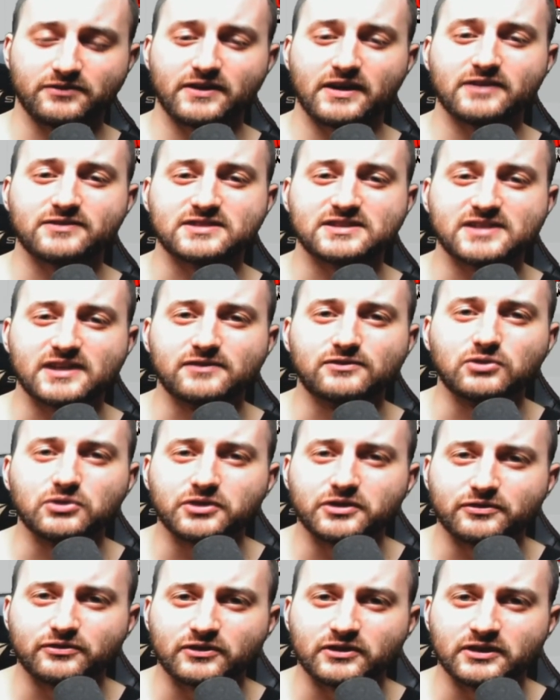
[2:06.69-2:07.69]
they have several
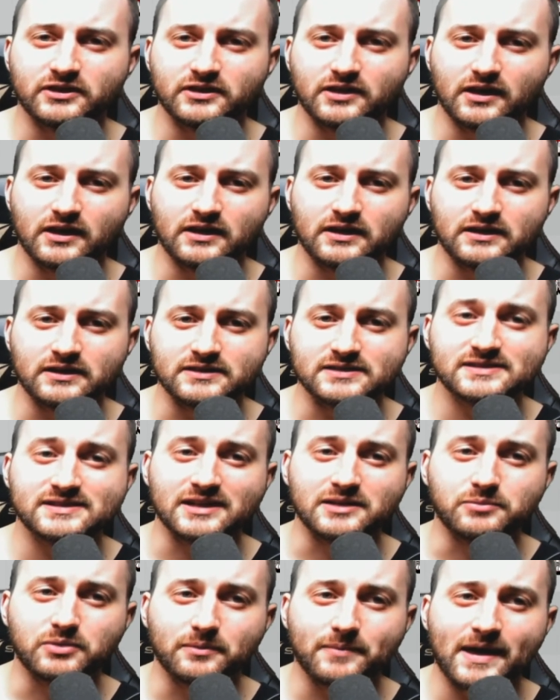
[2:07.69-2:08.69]
different
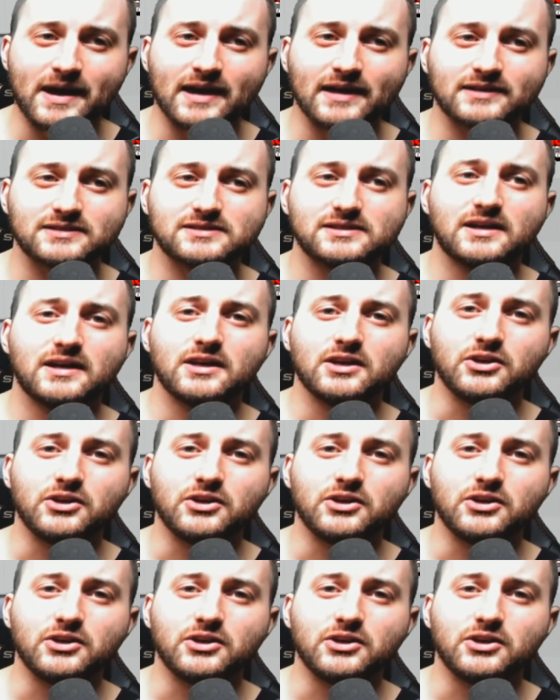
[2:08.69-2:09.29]
sample packs.